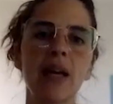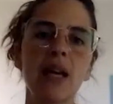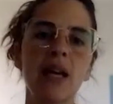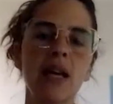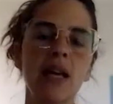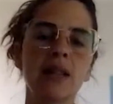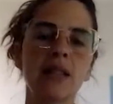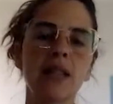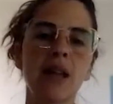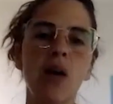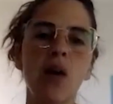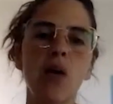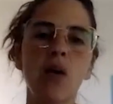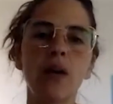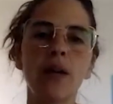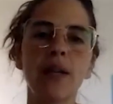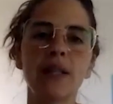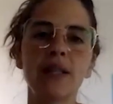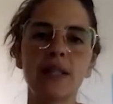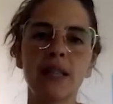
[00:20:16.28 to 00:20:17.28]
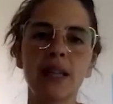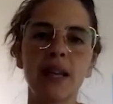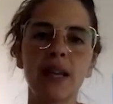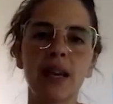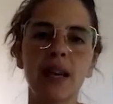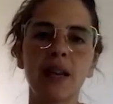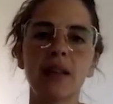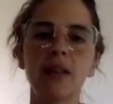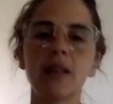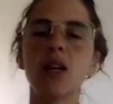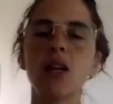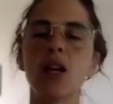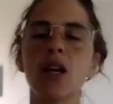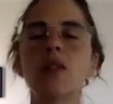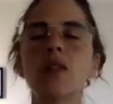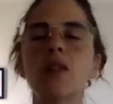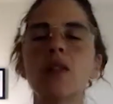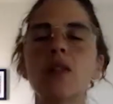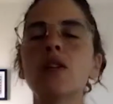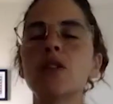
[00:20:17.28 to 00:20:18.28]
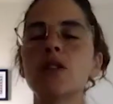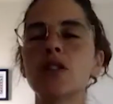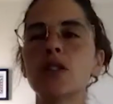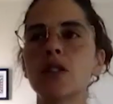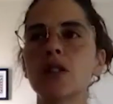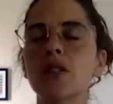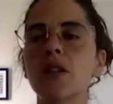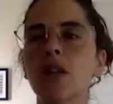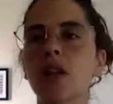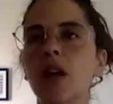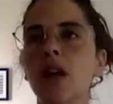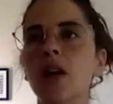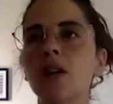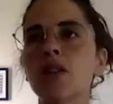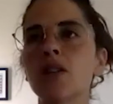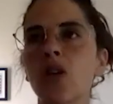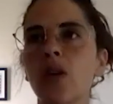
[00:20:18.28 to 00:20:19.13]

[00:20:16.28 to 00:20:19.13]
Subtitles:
It's that whole idea. So